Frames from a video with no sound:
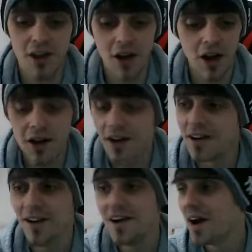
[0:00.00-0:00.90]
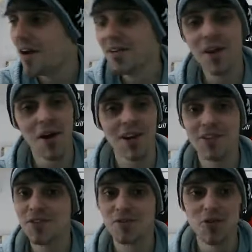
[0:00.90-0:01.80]
I don't know, I
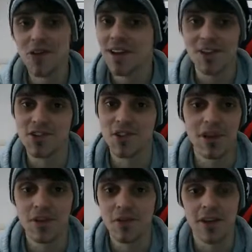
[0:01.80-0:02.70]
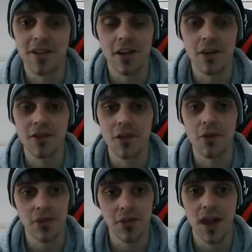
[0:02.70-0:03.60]
just really enjoy living this
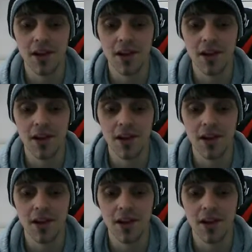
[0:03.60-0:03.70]
lifestyle